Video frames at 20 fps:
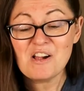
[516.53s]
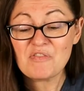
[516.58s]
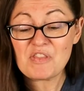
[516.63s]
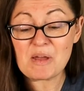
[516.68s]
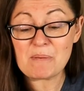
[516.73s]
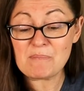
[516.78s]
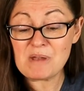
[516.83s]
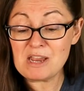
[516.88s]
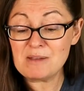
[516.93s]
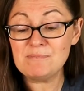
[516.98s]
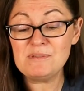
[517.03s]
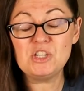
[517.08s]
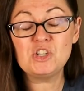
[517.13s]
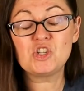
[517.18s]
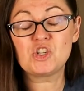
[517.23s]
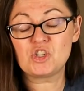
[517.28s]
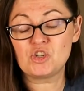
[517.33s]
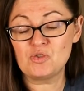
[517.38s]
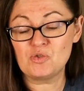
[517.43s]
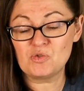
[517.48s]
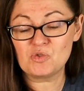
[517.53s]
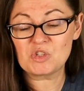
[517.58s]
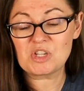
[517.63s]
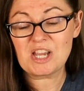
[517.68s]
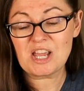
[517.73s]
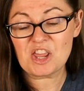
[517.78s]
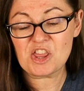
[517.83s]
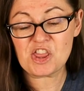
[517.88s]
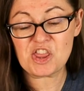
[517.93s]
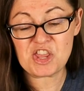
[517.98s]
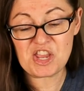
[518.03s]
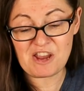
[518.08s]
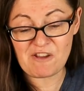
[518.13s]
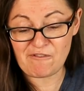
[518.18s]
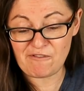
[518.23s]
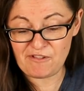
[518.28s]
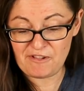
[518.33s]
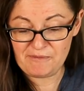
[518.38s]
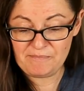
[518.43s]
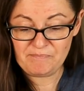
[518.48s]
that made me choose
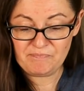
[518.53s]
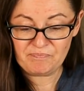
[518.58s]
Thief